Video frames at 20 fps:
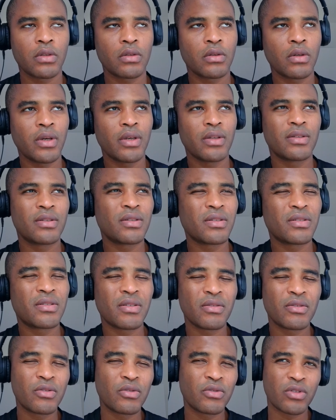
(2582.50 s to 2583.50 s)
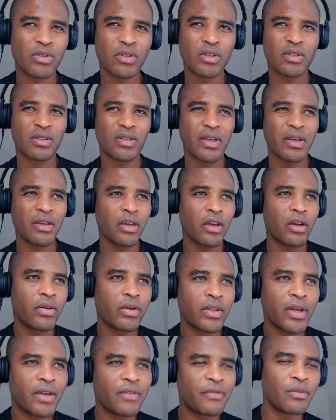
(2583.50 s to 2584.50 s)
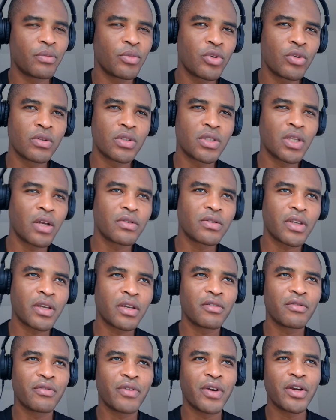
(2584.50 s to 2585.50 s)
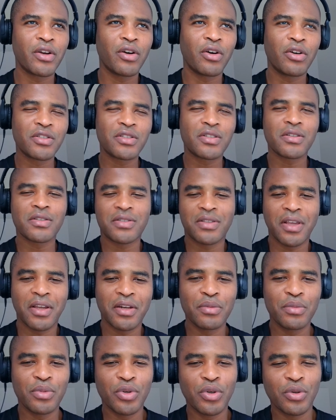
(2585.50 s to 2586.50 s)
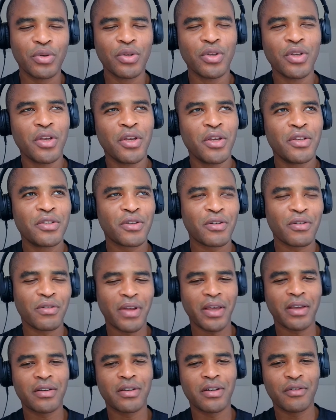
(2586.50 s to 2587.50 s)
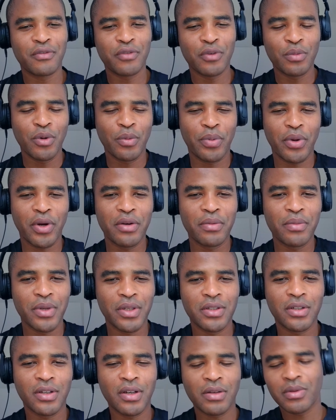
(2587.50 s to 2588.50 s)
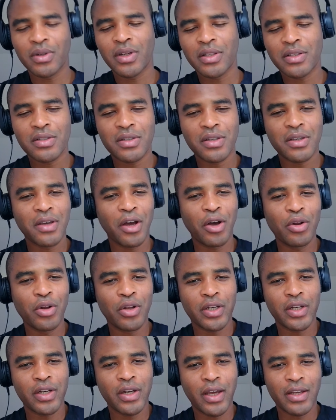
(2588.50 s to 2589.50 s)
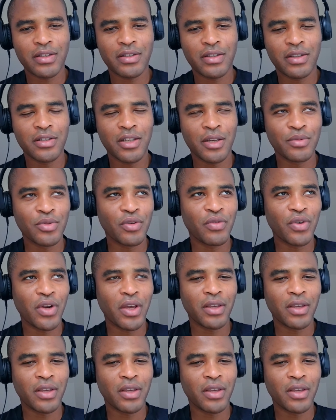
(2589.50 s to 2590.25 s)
Yeah, saying hearing that from you, it sounds like a very unsustainable football pyramid. Let's see how long it lasts in terms of